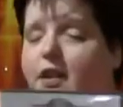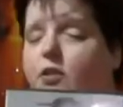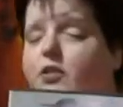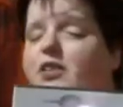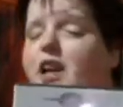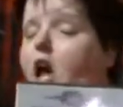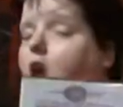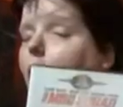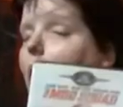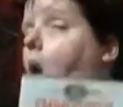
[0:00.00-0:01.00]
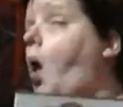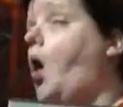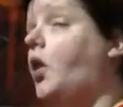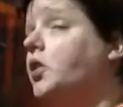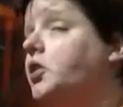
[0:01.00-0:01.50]
looks a
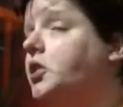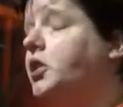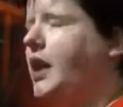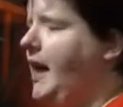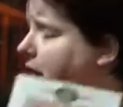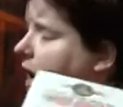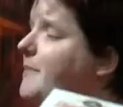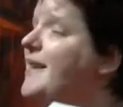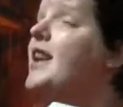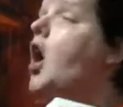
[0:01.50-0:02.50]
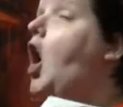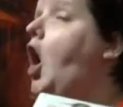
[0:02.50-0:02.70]
lot, and I mean